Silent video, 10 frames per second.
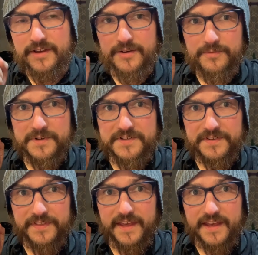which
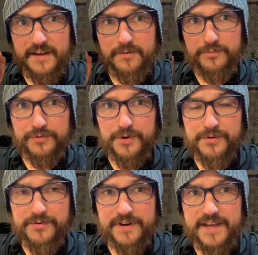is that
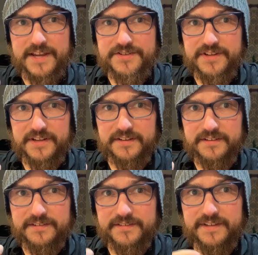
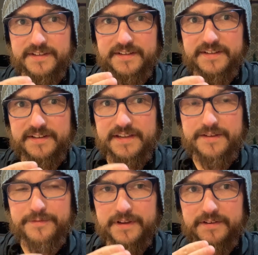procreation didn't
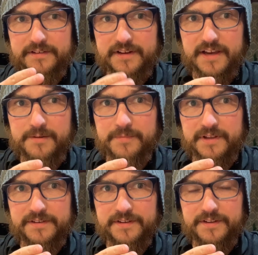even come
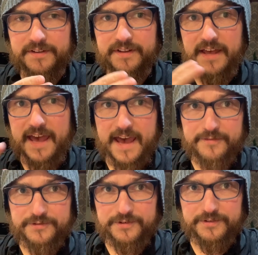until
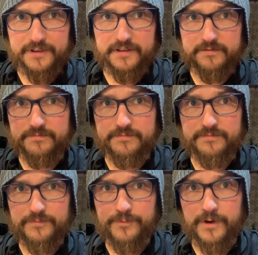after the
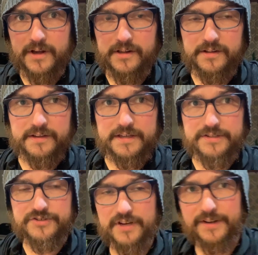fall
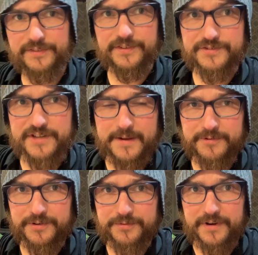in Genesis
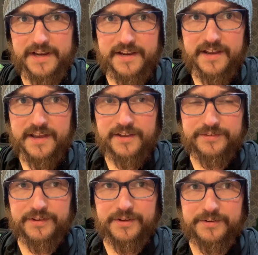chapter 3.
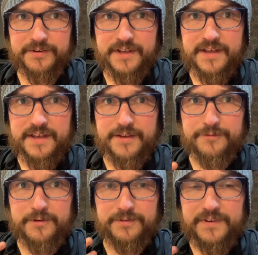So
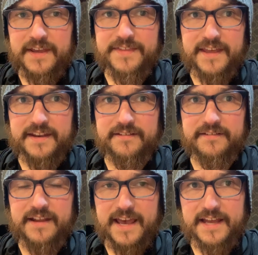if you say that
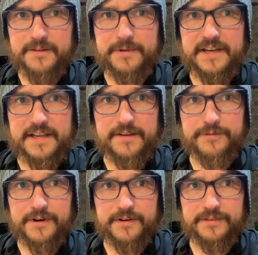Adam and
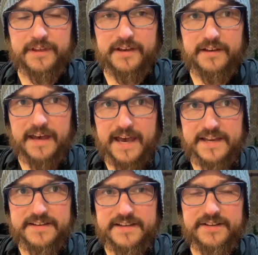Eve are the
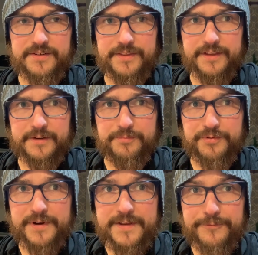ideal, the
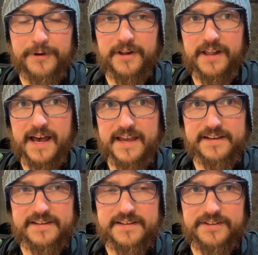pre-fall
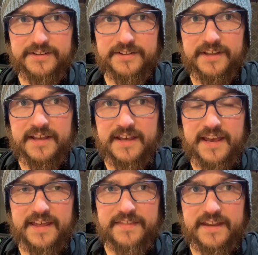ideal,
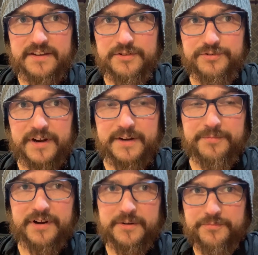and then you try to
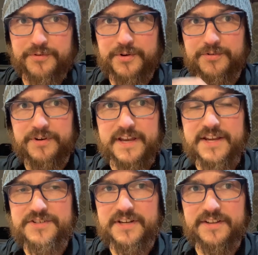bring
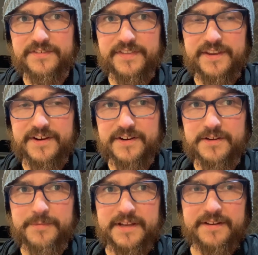procreation into the
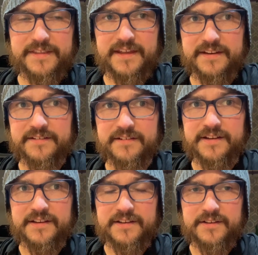argument, then
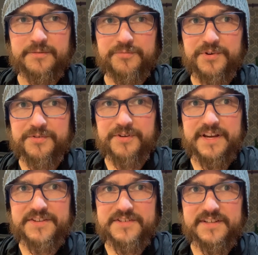
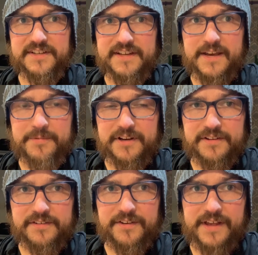procreation didn't happen
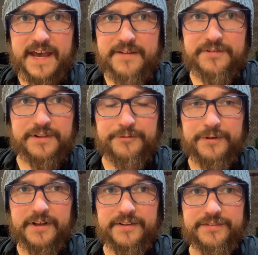until after the
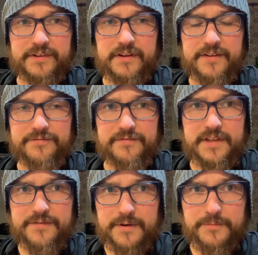fall, so you have
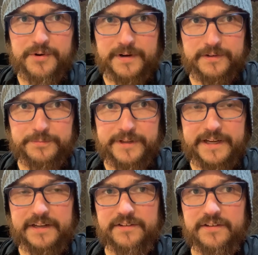even more
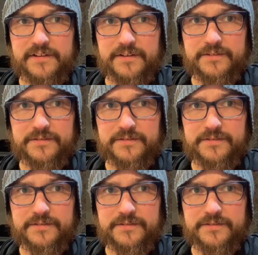explaining to do.